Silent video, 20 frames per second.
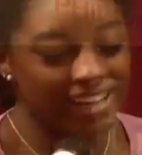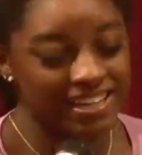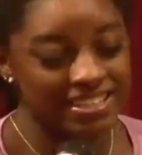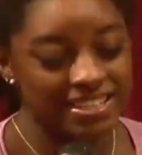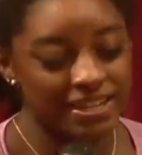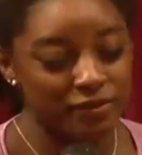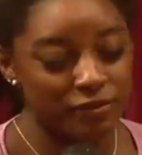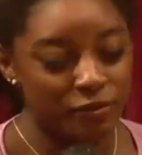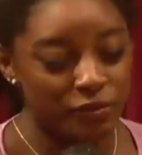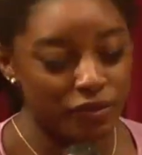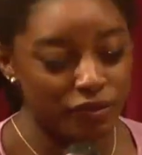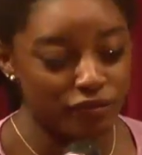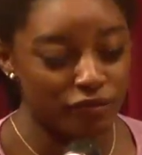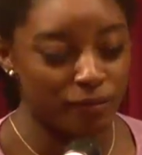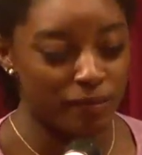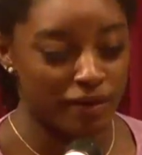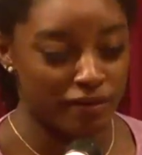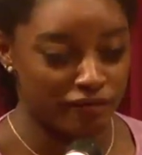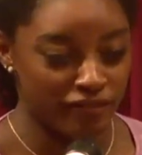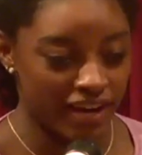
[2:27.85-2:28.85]
guess I wrote it for
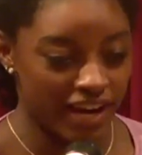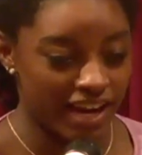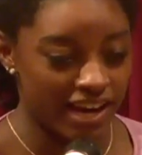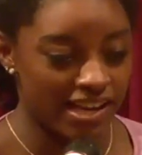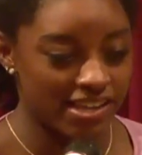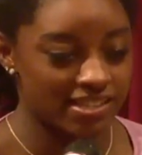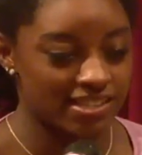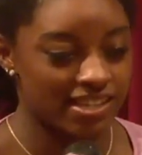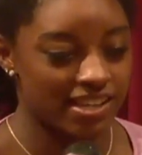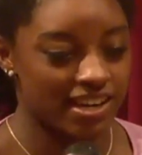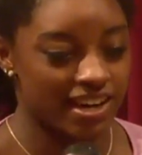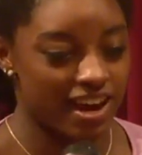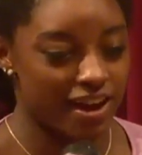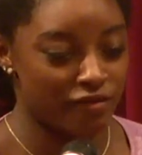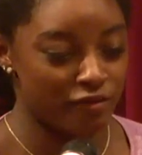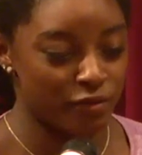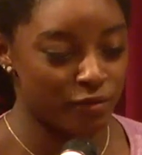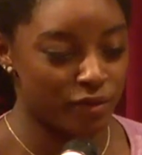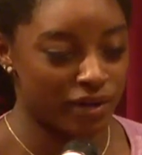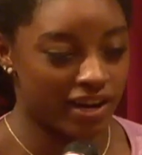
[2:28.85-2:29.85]
my fans and
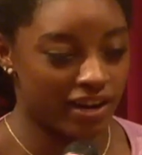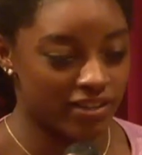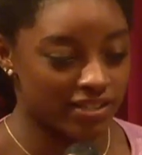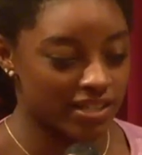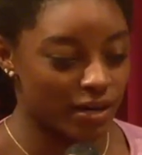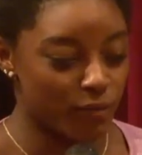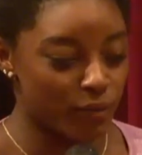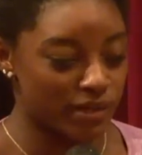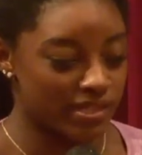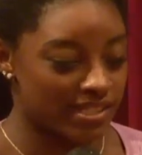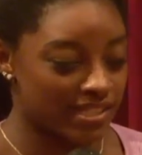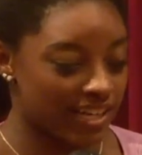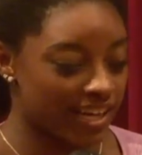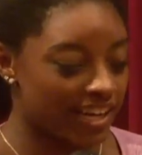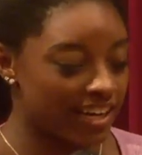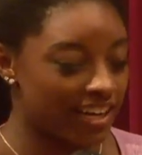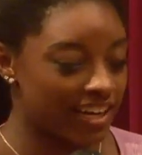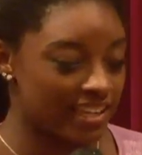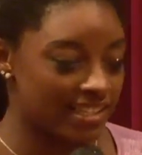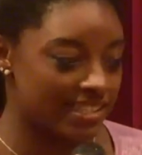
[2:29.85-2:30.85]
everyone else that wants to
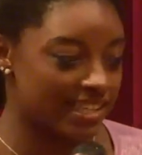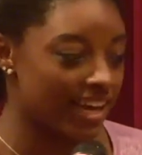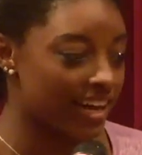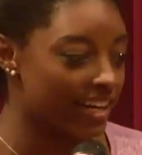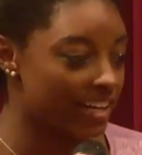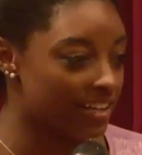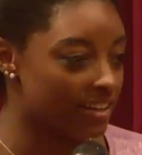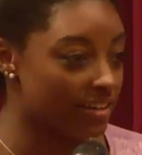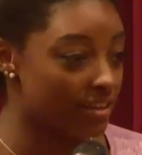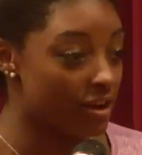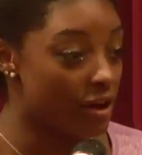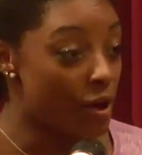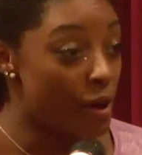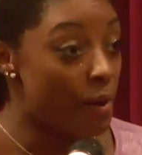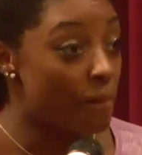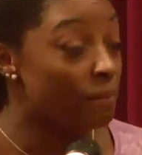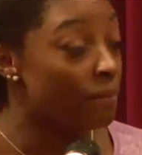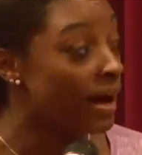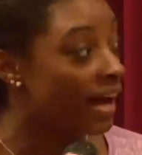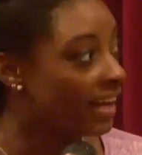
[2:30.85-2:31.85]
get an insight in
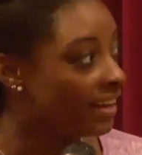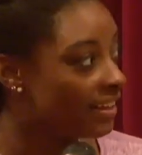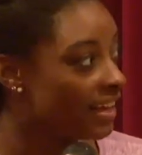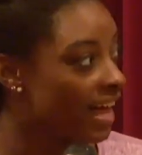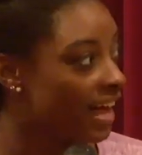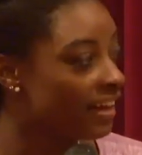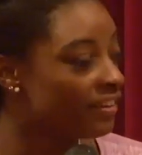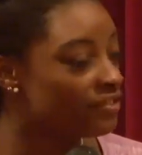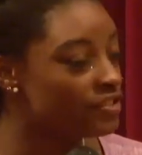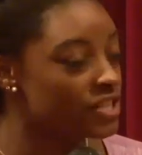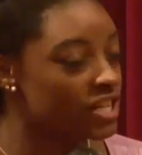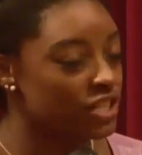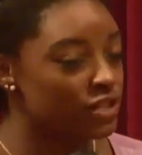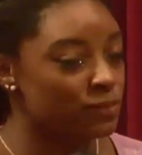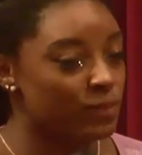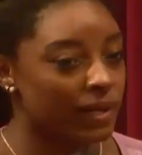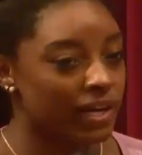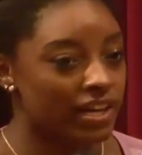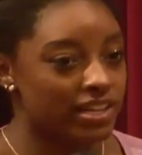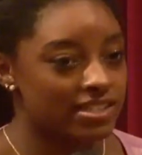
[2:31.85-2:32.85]
my life,
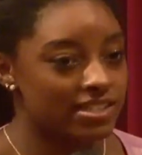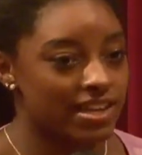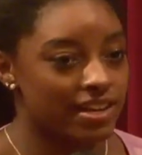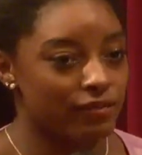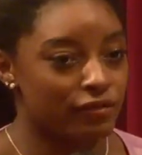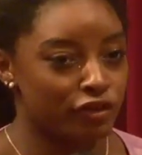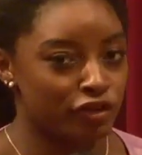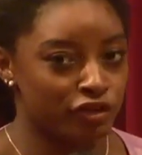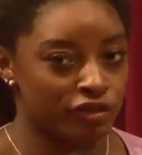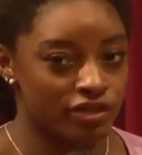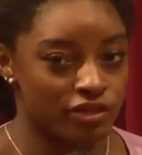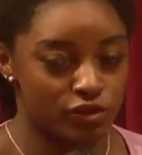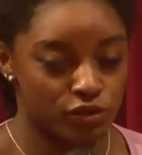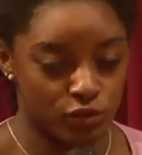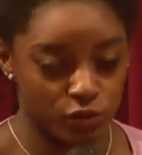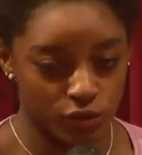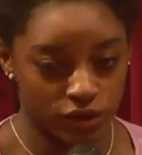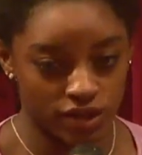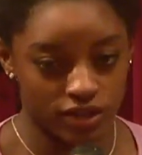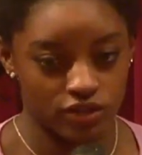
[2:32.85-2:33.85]
just because they've heard this
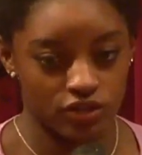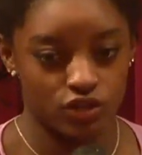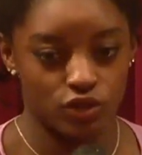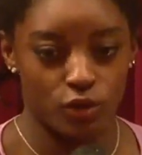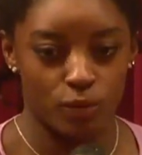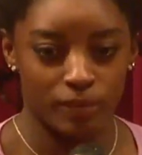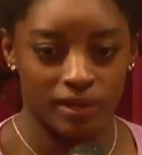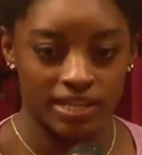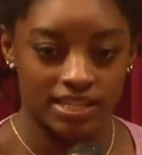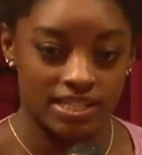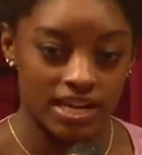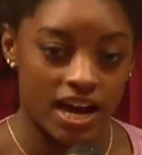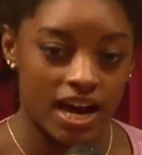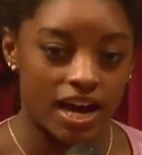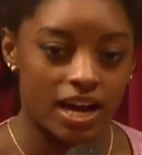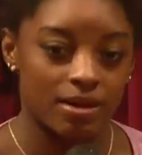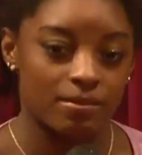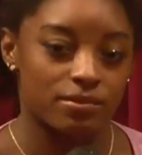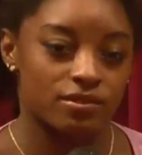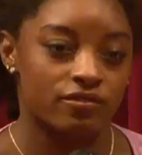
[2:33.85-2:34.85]
story so many
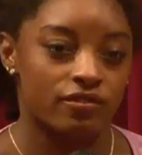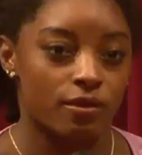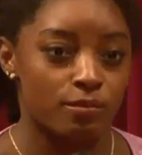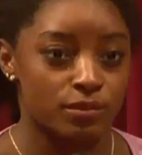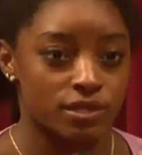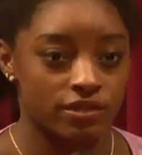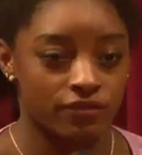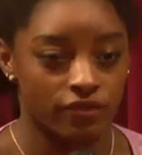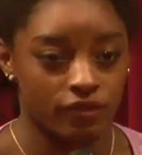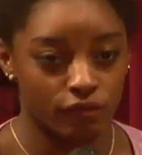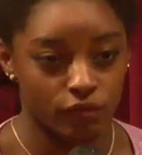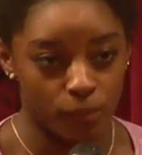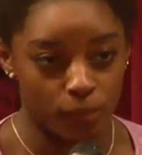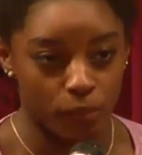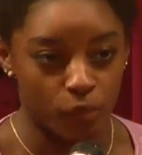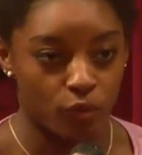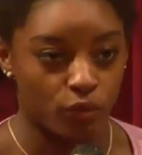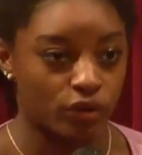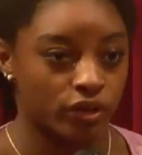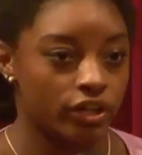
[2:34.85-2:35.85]
times from different
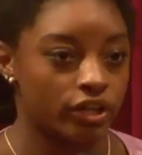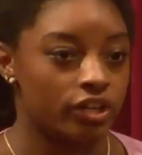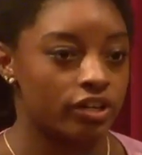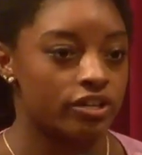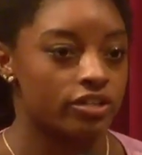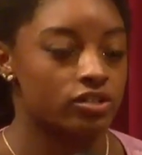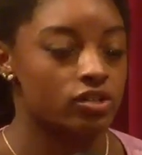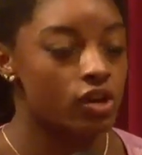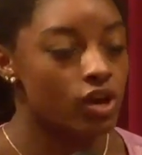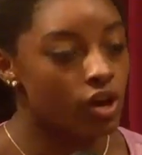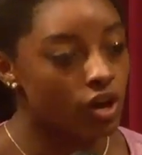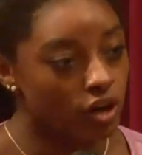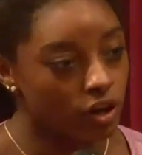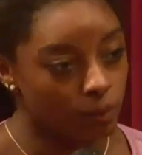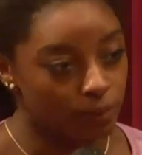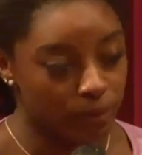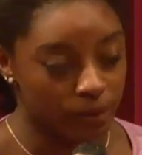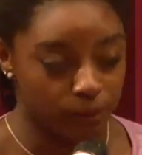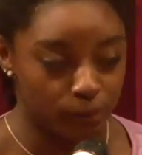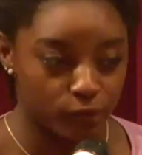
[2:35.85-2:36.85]
reporters or
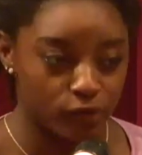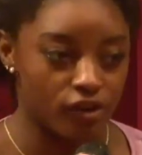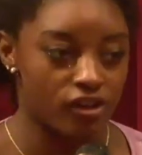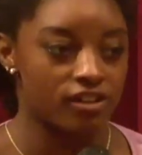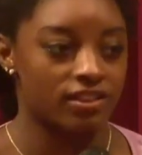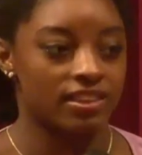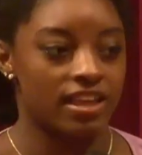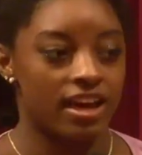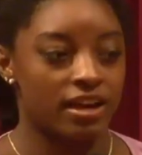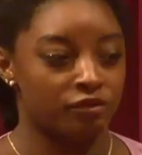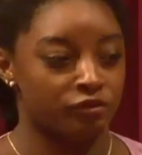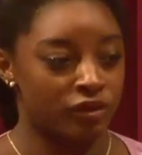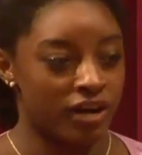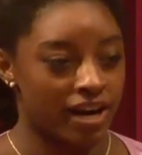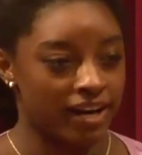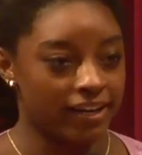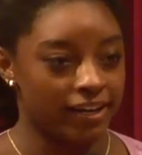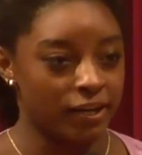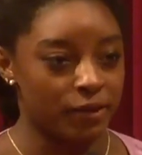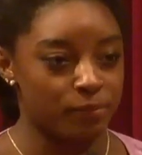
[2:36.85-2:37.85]
people online
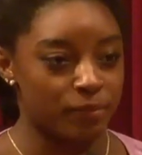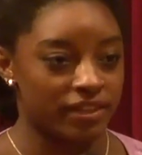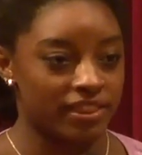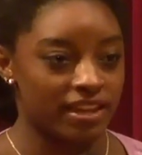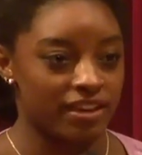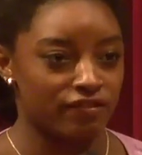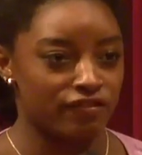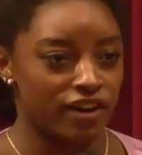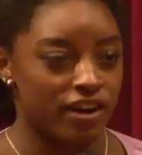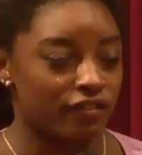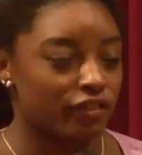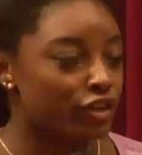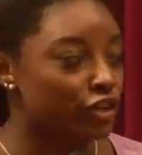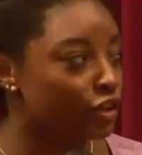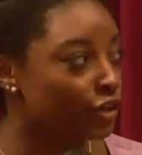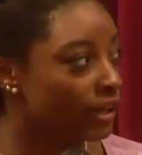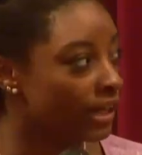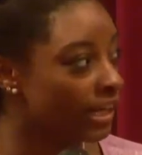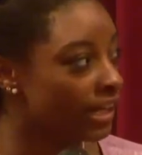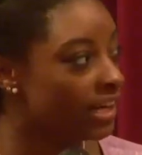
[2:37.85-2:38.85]
writing, but they've never
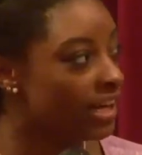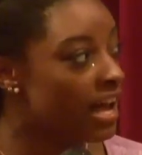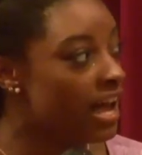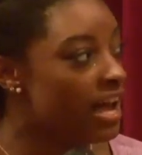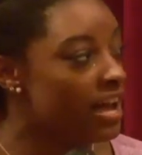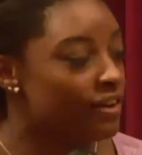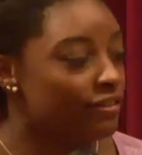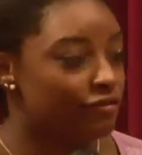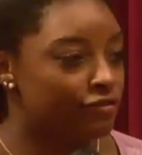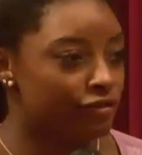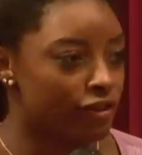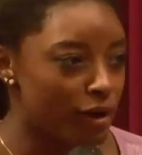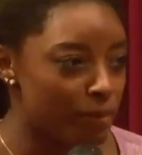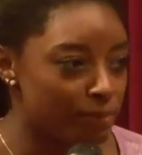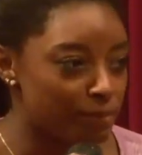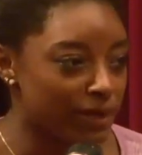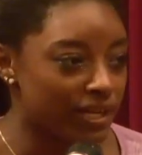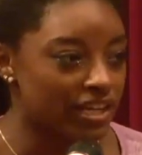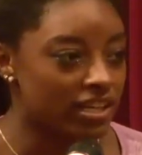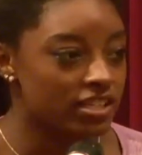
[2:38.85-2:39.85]
heard it
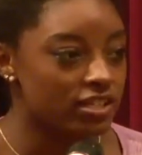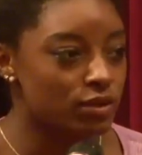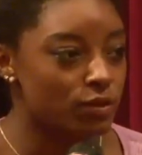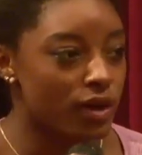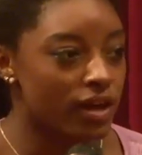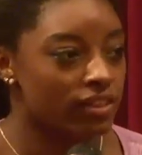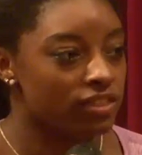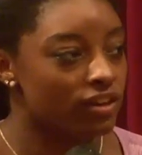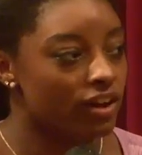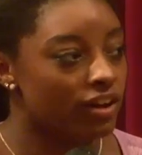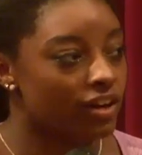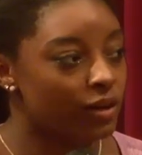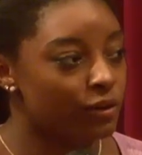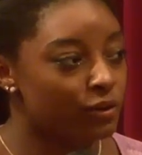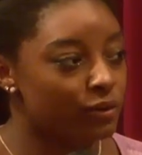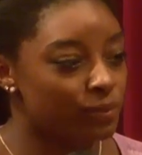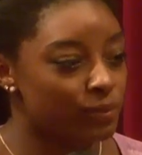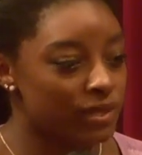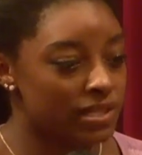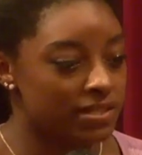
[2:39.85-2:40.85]
from me, so I thought it
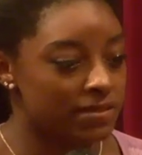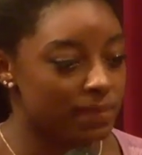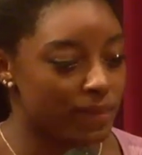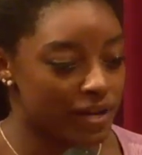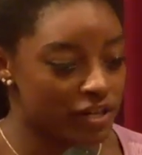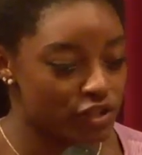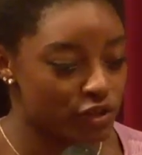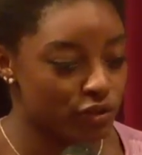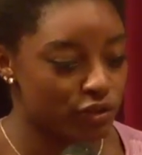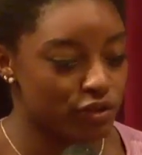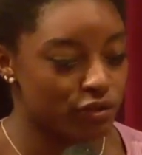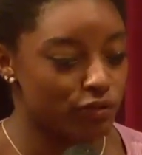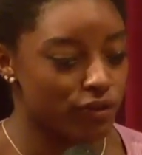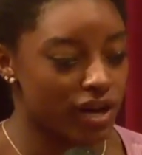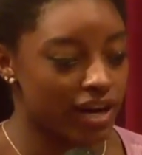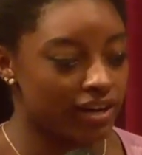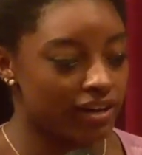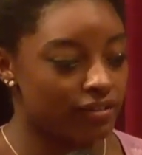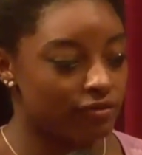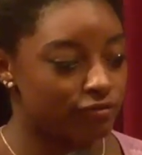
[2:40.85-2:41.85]
would be special to
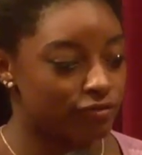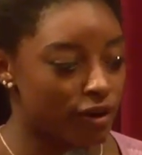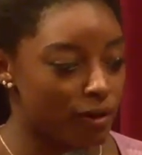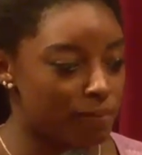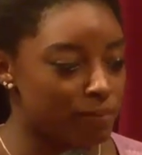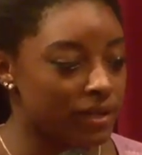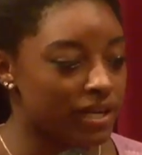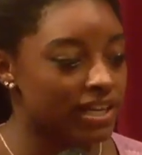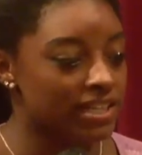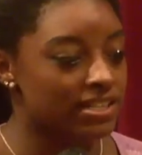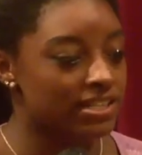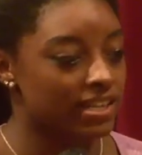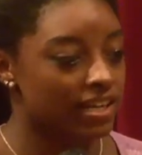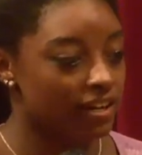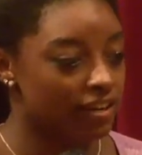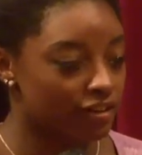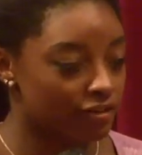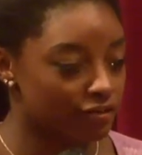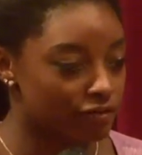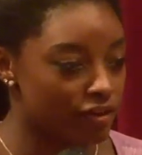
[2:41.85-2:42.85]
write it from me, to
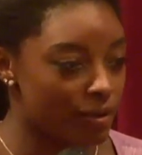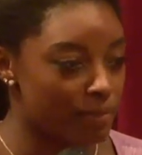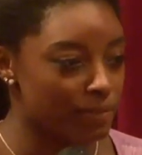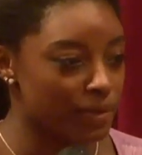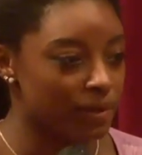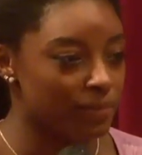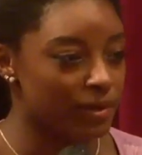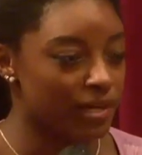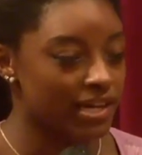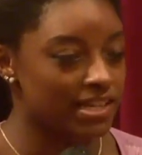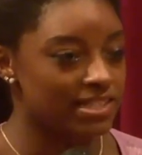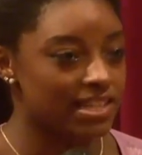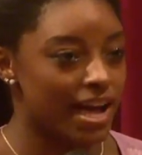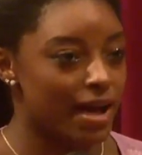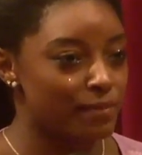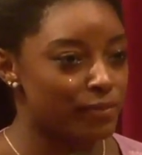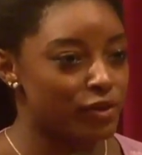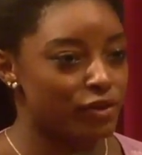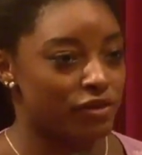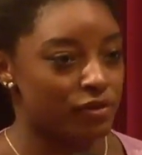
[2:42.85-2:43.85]
hear it from me, because
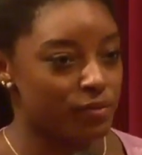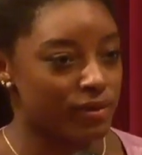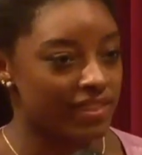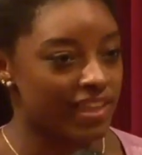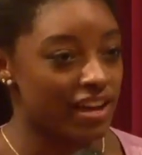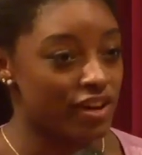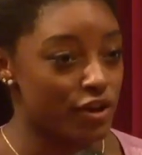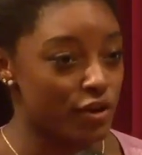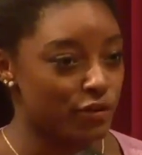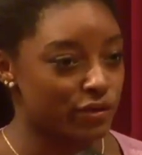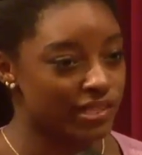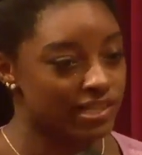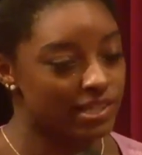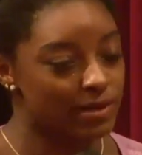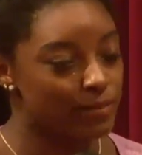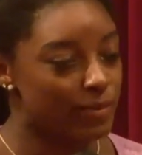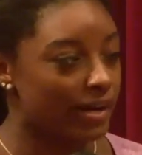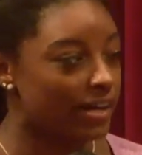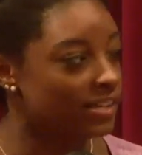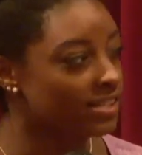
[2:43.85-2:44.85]
I'm the only one that knows it the
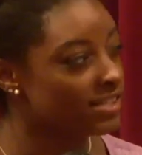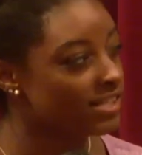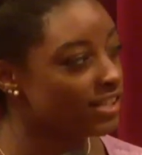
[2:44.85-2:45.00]
best,